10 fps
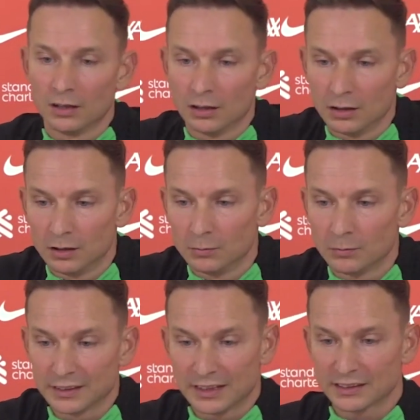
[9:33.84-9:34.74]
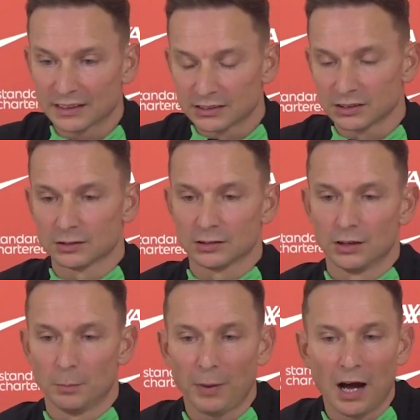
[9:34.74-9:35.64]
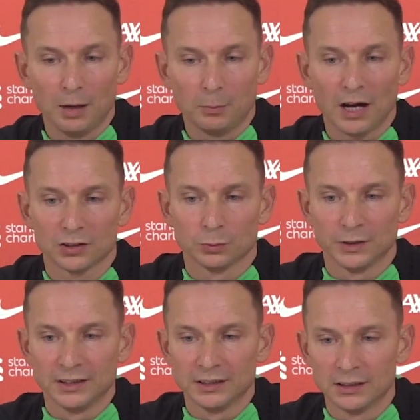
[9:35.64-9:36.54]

uh, and that there's a, pathway.